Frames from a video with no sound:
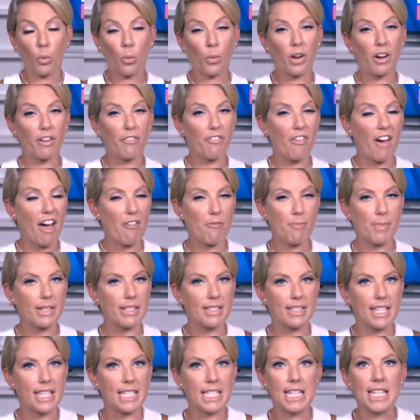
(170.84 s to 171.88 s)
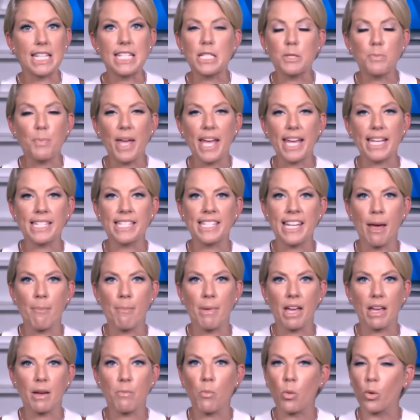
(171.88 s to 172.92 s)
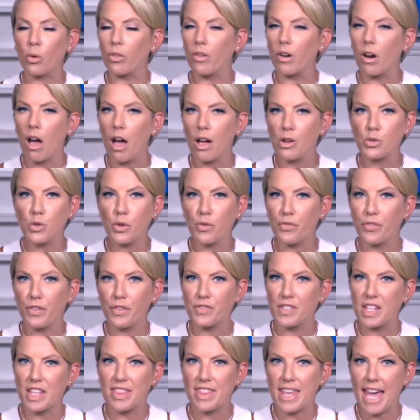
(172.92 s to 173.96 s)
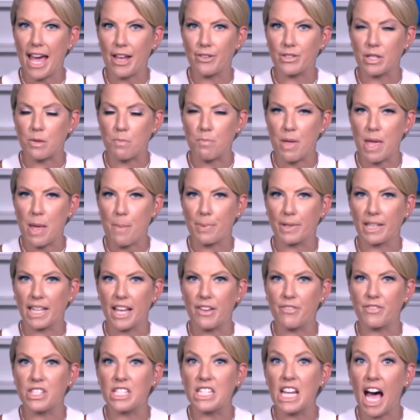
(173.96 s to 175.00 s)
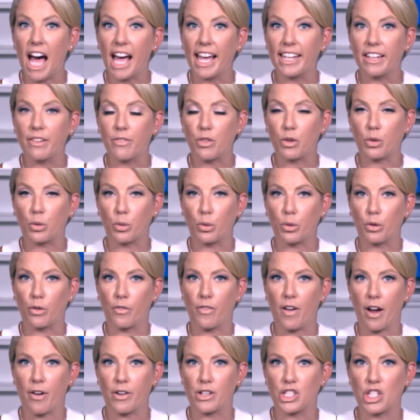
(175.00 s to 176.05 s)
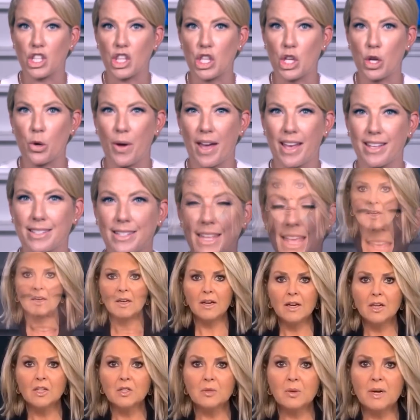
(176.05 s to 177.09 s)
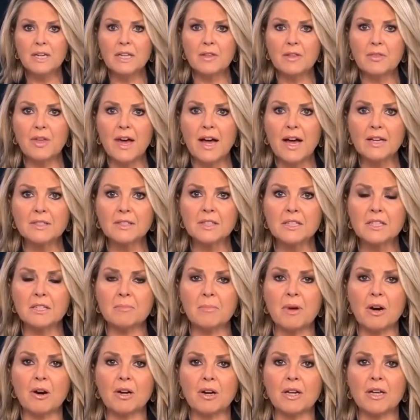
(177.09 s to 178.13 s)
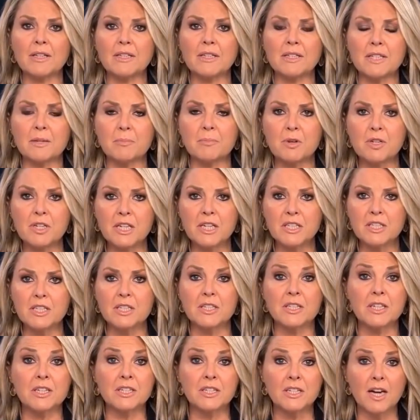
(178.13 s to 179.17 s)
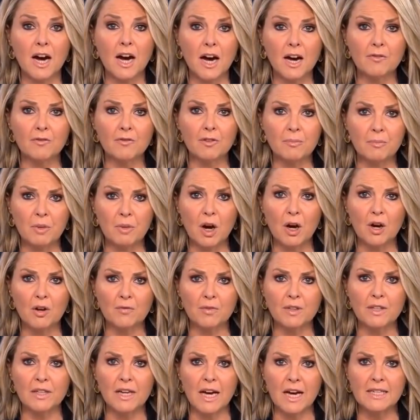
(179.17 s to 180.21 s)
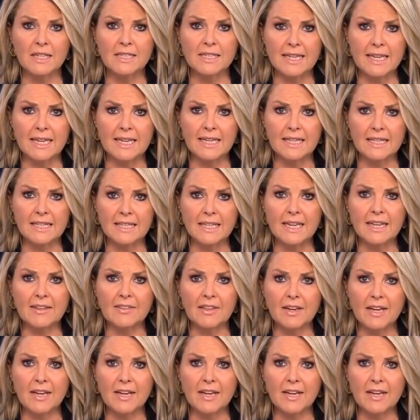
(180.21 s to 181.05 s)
We are five months into this pandemic. More than 150,000 people have died of the coronavirus in the US. 20,000 Americans are predicted to die from COVID 19 in the